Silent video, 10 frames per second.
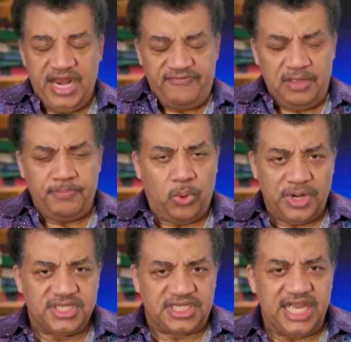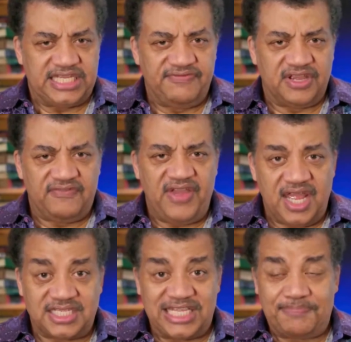on every important scientific
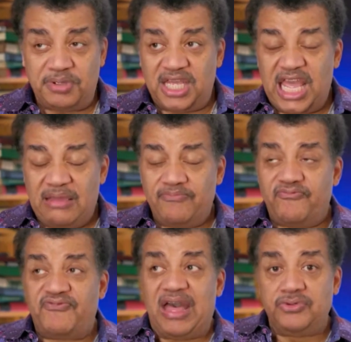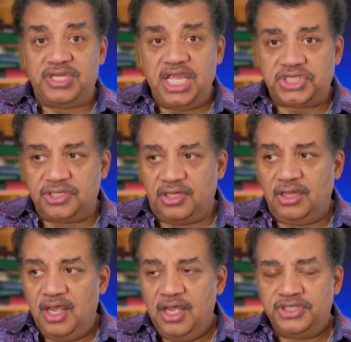advance that became foundational
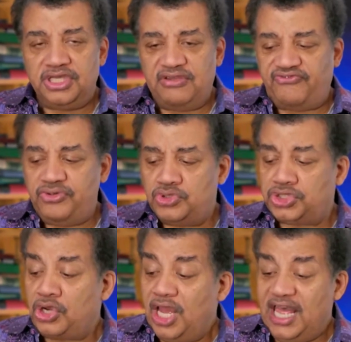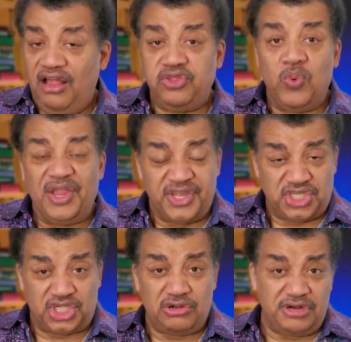to the future health, wealth, and
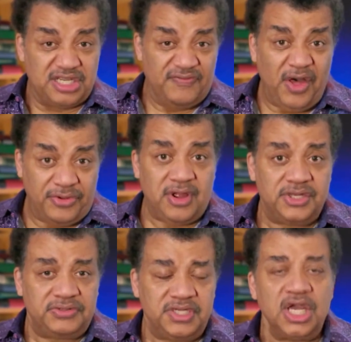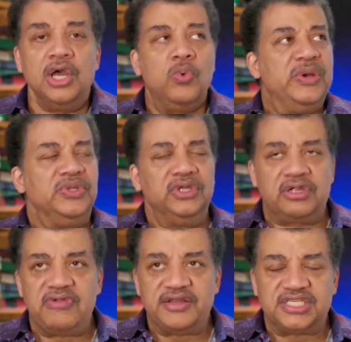securities of other countries, we will look
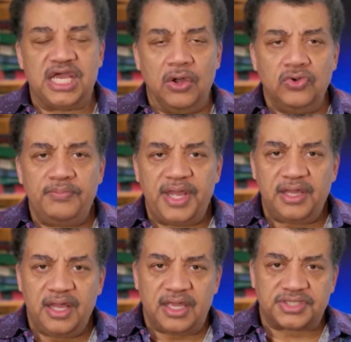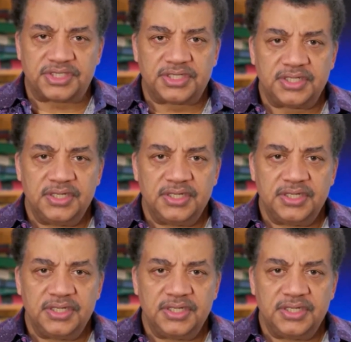around and say, oh my gosh,